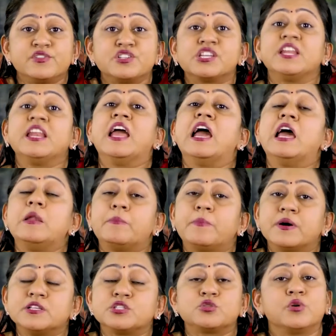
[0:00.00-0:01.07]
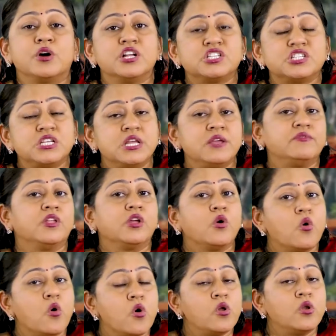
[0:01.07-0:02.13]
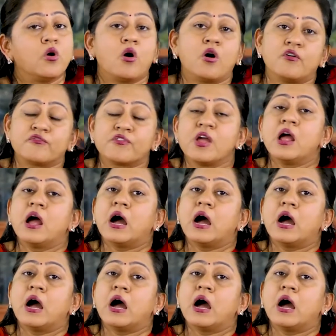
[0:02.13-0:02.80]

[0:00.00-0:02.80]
which can help us to achieve the goal of